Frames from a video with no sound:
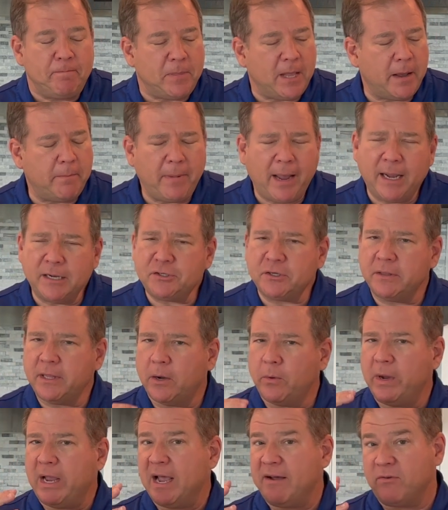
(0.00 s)
Imagine
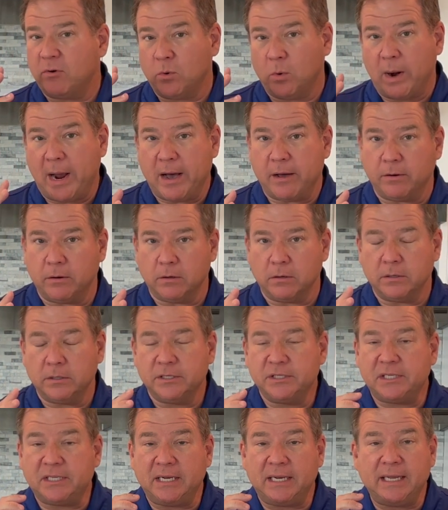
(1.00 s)
that we have a router
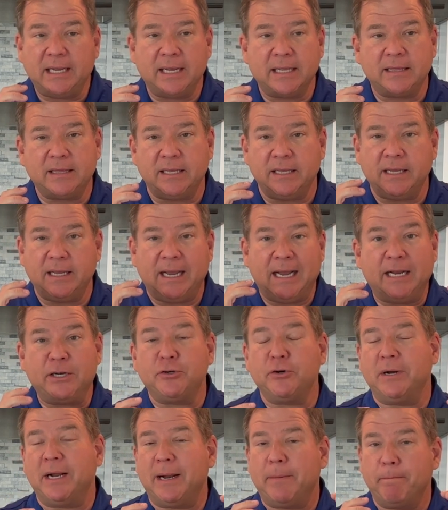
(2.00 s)
sitting at the
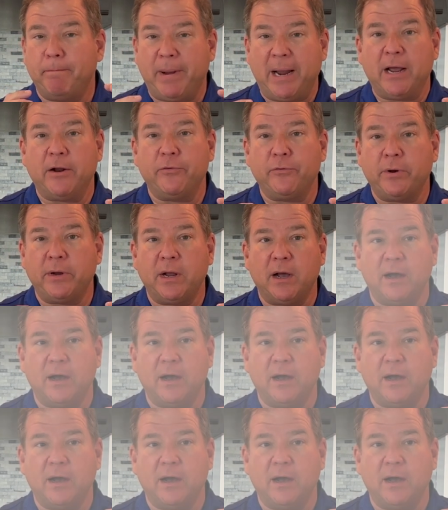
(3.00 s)
internet boundary